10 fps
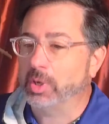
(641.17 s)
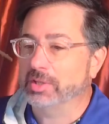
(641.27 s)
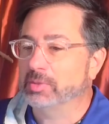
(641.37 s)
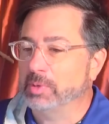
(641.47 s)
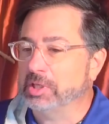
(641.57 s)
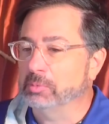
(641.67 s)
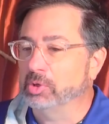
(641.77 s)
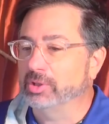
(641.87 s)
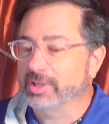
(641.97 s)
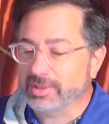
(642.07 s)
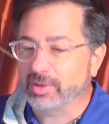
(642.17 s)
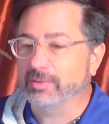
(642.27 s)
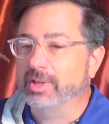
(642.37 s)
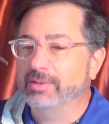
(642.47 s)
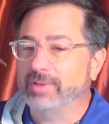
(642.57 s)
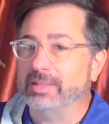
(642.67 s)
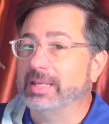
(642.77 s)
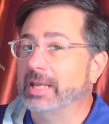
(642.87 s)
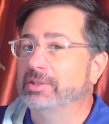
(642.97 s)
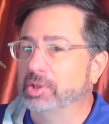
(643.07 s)
Unspeakable is a
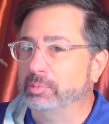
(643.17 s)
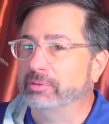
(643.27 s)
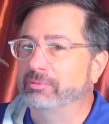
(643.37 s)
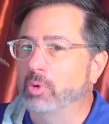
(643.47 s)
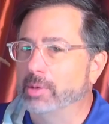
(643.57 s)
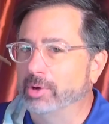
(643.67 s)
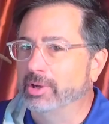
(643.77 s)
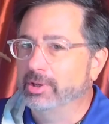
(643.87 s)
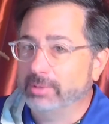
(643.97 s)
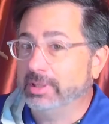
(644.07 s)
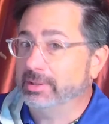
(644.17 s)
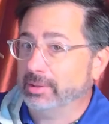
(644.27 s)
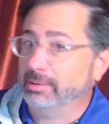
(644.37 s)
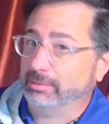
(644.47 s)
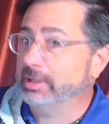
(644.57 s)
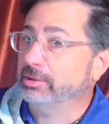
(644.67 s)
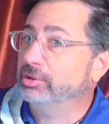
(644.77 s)
fantastic performer, but he's a regular